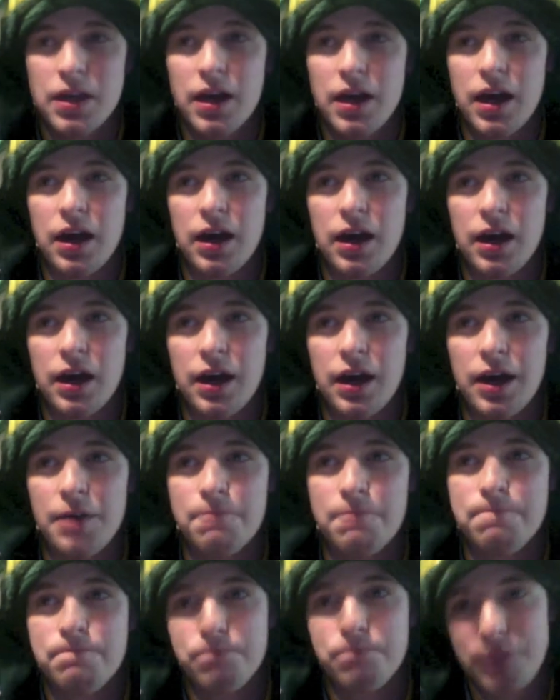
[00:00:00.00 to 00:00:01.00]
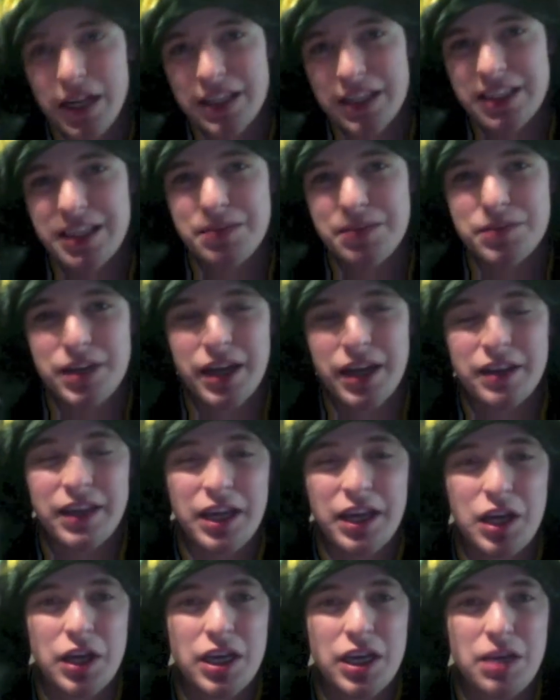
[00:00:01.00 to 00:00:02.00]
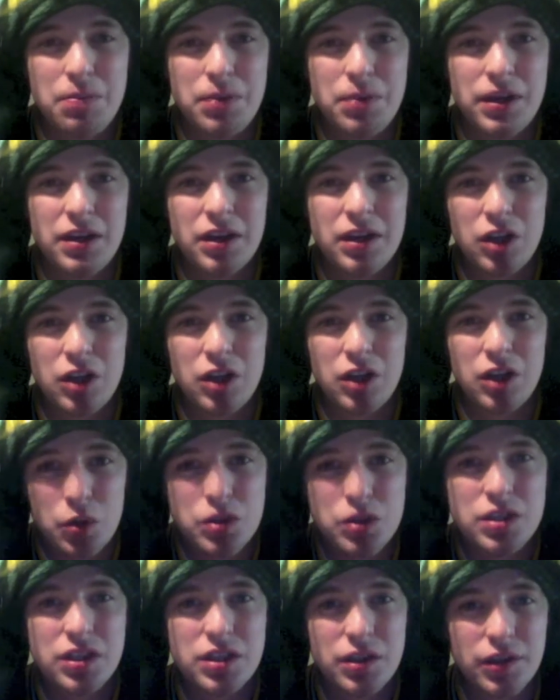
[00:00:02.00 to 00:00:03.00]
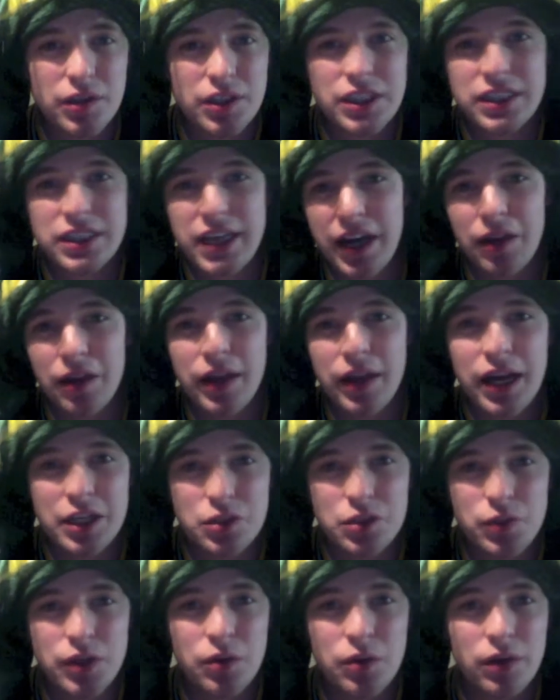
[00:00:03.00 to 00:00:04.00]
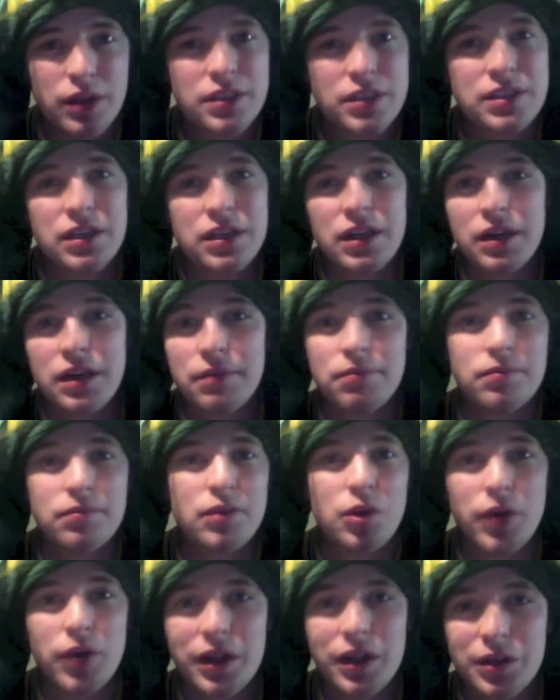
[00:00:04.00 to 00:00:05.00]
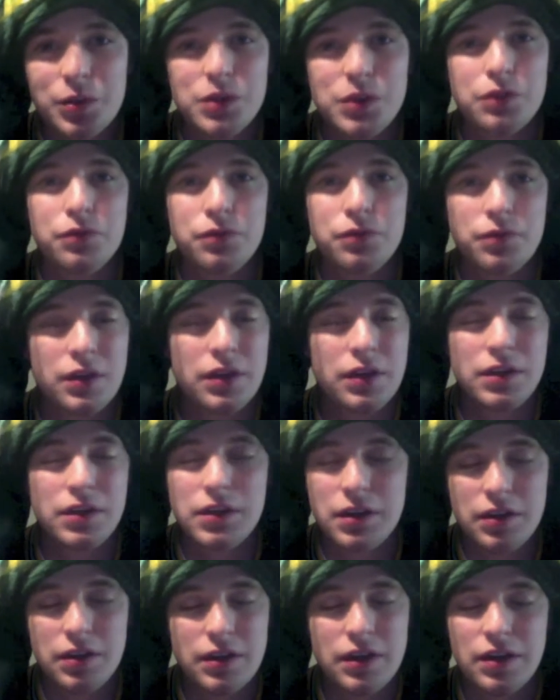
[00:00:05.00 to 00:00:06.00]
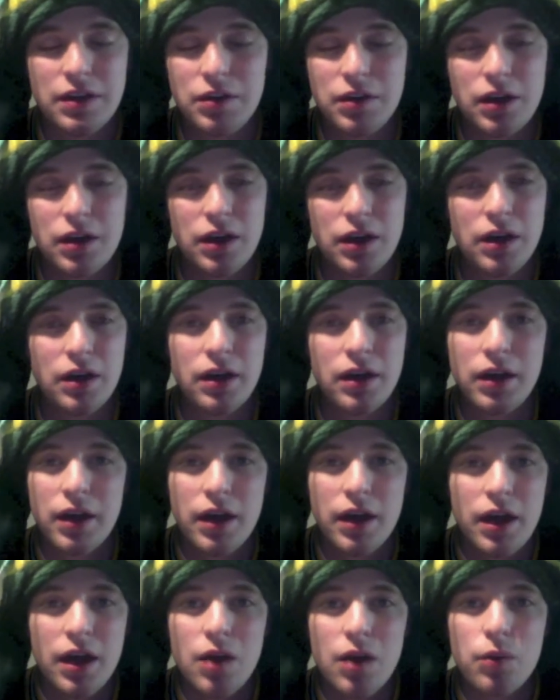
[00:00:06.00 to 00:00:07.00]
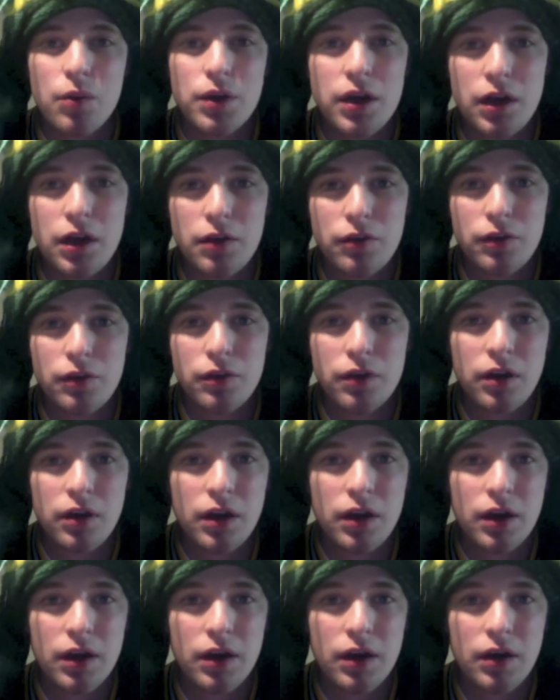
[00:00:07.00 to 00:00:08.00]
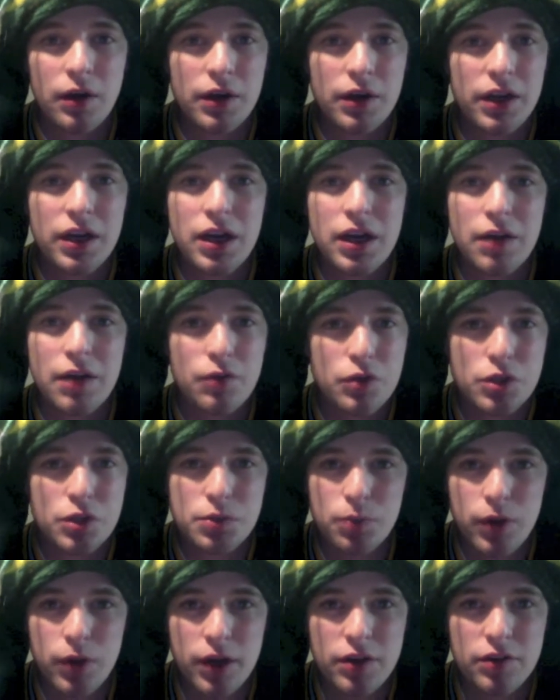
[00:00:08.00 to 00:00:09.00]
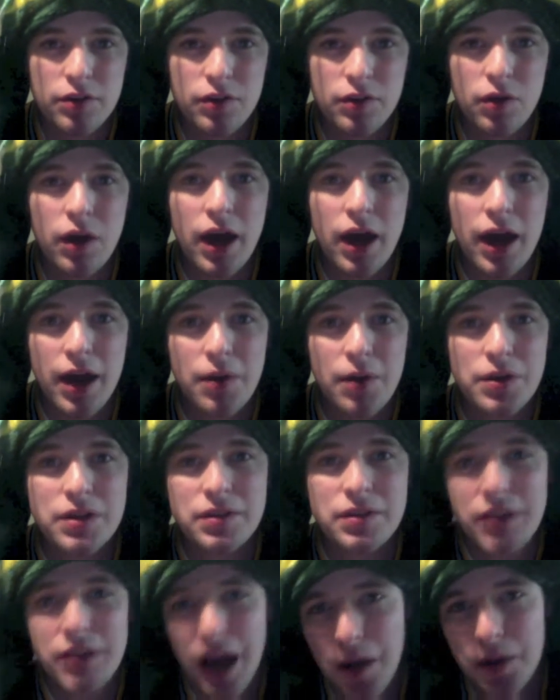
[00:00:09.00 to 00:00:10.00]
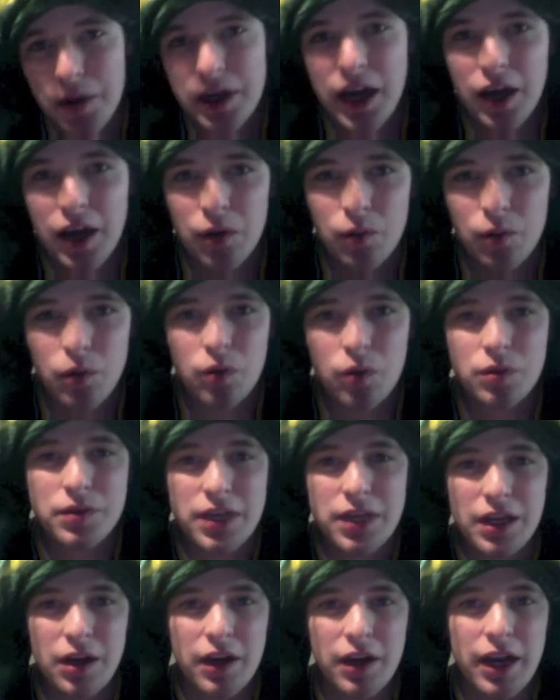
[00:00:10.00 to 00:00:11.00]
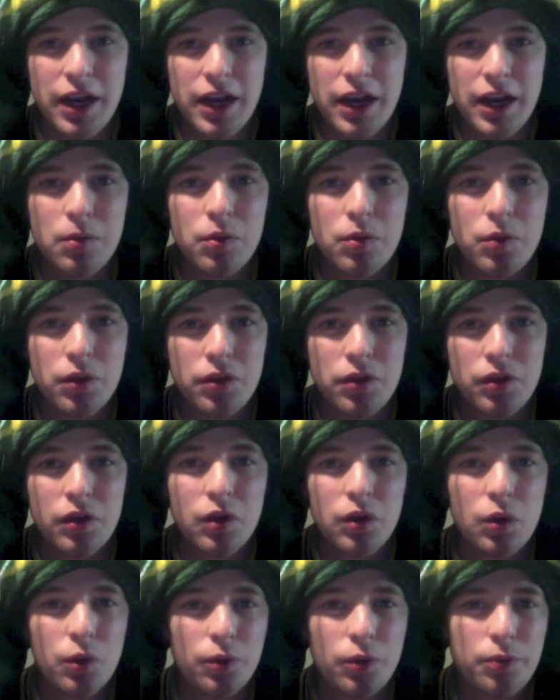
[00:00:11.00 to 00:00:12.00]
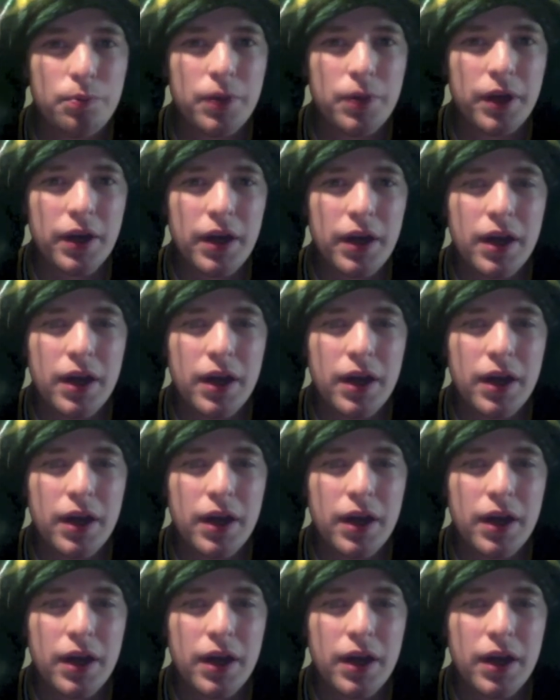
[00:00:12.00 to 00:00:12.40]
That seems like they could keep it close still, just like how last week was. New England was didn't cover the spread, so I would kind of roll and take a gamble with the Colts. But